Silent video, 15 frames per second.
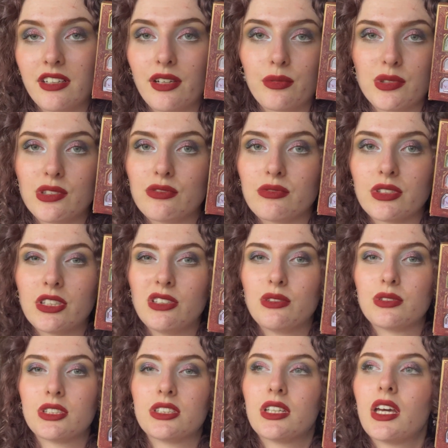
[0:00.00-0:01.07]
I wouldn't really
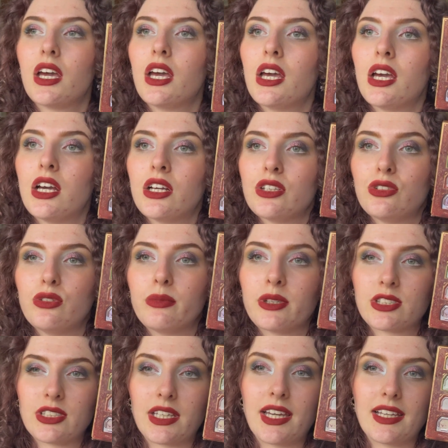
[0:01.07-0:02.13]
use it too
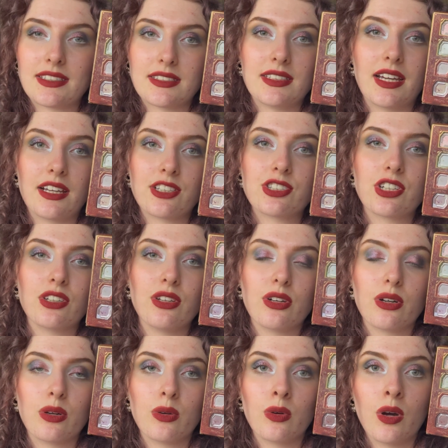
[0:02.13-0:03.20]
much like as an
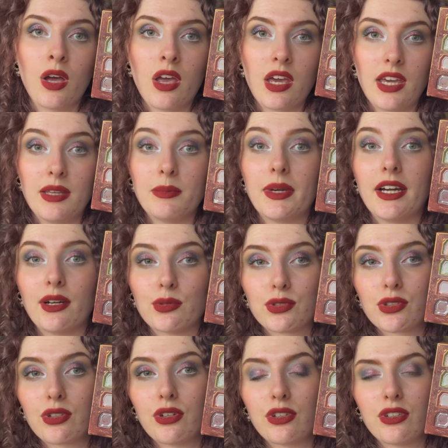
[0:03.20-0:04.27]
eyeshadow in my outer
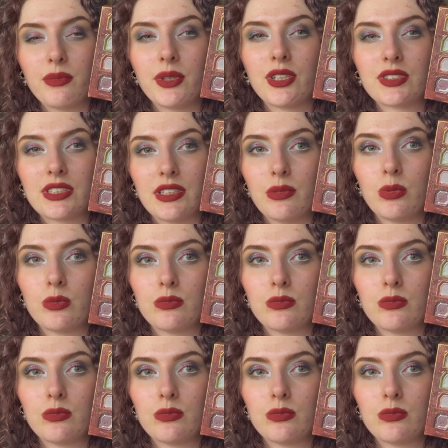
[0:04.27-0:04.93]
corner because I